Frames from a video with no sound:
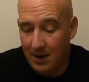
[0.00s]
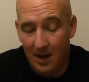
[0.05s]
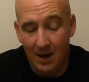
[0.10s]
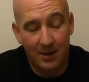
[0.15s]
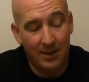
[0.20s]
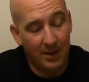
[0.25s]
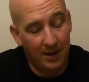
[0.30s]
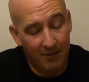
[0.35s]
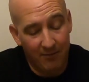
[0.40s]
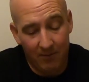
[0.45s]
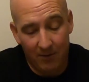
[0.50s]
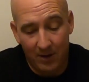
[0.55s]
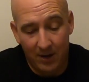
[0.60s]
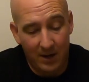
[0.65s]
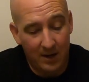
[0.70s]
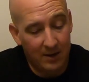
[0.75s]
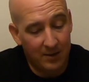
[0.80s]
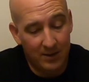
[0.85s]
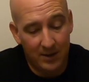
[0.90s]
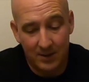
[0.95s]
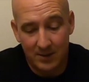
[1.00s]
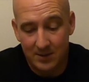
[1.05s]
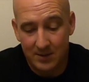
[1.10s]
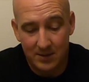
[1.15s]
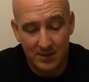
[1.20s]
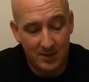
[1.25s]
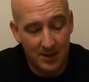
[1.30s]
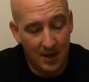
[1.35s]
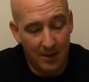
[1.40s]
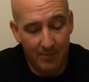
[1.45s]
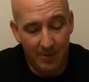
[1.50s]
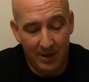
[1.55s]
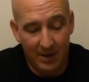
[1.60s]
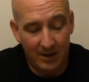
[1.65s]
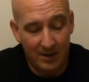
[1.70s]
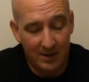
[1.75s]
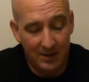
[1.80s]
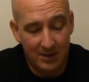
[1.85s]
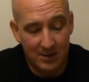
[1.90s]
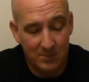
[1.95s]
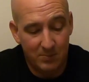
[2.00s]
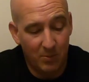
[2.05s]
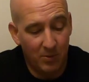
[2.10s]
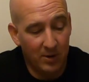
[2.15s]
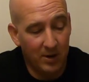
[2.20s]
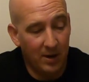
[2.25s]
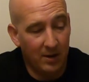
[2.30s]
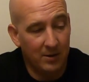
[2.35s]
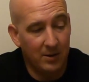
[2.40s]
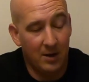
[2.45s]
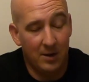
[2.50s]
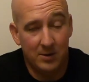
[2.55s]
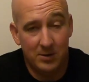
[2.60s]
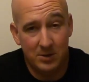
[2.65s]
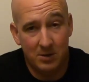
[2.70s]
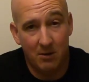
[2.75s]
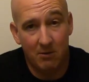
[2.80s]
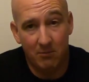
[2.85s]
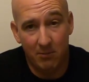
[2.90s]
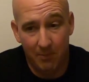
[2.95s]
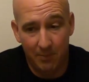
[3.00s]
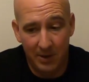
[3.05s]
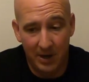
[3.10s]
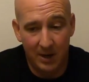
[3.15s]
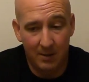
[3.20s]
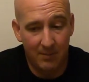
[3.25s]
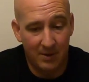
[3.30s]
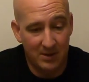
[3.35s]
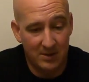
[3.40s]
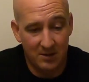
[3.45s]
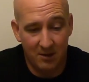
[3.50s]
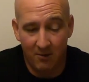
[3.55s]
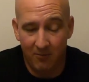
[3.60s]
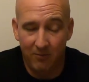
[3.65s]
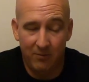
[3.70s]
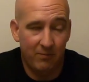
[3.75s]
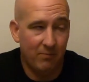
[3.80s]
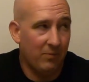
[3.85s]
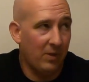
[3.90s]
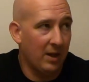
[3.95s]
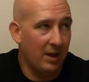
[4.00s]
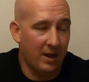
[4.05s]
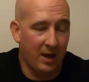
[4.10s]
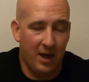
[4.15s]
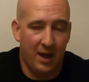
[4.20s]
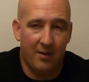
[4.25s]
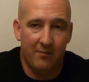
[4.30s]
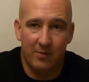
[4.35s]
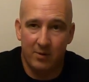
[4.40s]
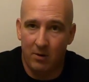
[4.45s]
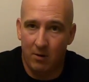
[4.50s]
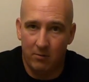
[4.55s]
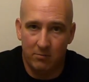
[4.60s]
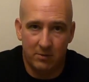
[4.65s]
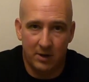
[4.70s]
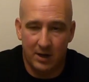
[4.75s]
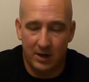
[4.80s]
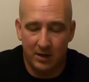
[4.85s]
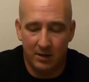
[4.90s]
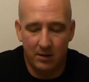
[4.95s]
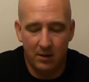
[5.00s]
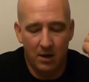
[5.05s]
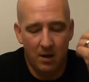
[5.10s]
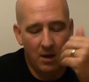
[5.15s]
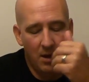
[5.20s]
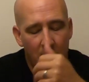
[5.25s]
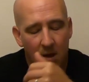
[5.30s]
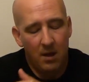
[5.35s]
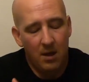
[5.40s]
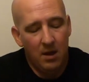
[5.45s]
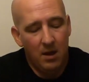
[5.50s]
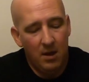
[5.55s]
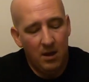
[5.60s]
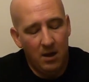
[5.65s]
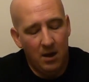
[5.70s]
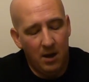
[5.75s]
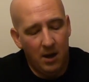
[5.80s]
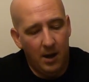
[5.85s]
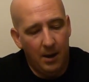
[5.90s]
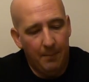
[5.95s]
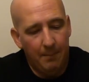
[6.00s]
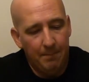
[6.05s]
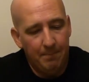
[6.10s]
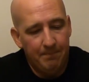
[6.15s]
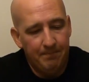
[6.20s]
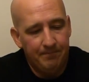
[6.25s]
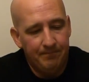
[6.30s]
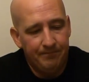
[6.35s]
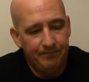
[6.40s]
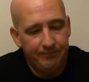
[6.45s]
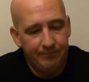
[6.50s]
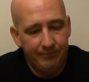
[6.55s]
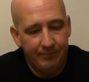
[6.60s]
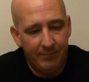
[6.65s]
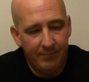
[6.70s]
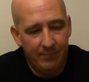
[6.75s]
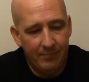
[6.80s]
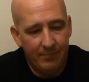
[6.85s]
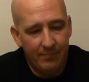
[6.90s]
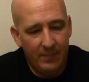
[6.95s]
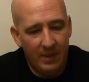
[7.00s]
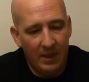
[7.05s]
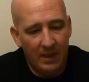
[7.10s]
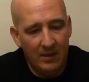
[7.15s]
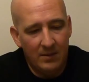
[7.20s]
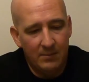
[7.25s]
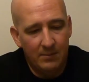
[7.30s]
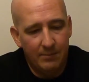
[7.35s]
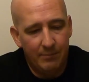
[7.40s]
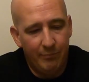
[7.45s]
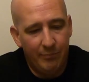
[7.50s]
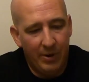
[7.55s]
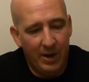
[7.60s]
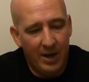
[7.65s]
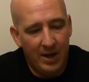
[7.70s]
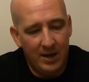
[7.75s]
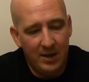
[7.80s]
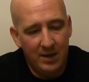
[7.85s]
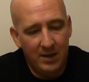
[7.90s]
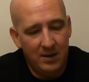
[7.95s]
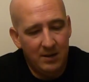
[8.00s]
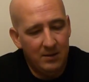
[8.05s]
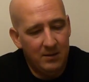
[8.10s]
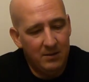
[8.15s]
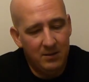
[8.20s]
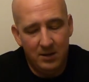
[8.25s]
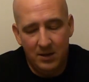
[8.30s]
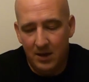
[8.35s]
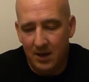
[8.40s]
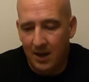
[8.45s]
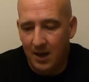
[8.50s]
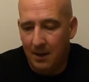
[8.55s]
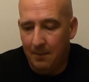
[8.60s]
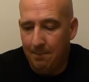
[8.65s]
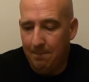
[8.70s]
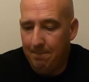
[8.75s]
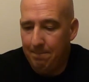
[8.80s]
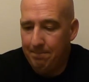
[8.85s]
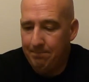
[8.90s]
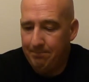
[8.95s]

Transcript: I think I've run out of things to say about it. At this point, I'll, I'll start repeating myself like I haven't already. Um, but, yeah.